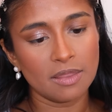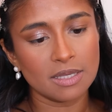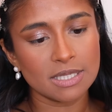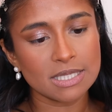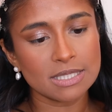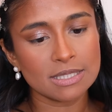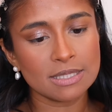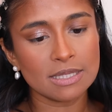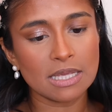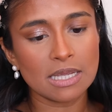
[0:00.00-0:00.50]
This
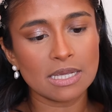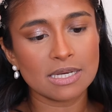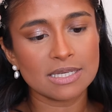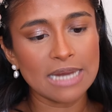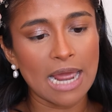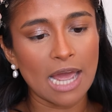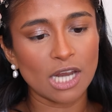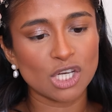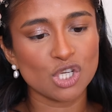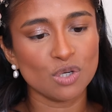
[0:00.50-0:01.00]
is the
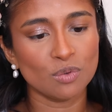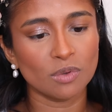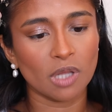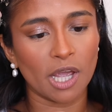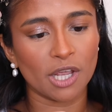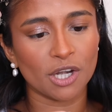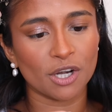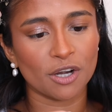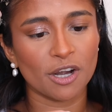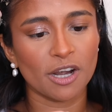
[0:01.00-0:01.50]
Tattoo
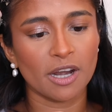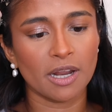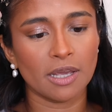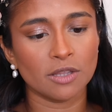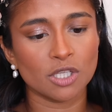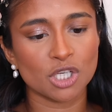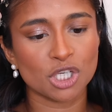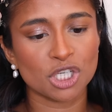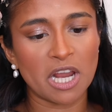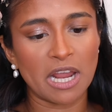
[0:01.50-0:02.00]
Liner
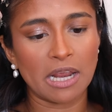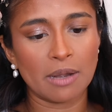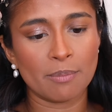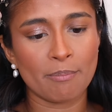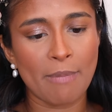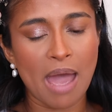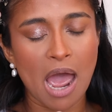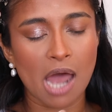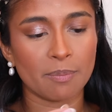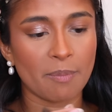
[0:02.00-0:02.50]
in the shade
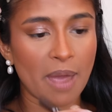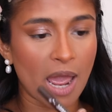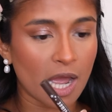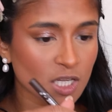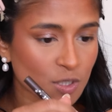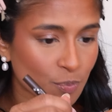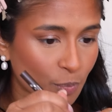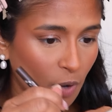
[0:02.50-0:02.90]
Mad Max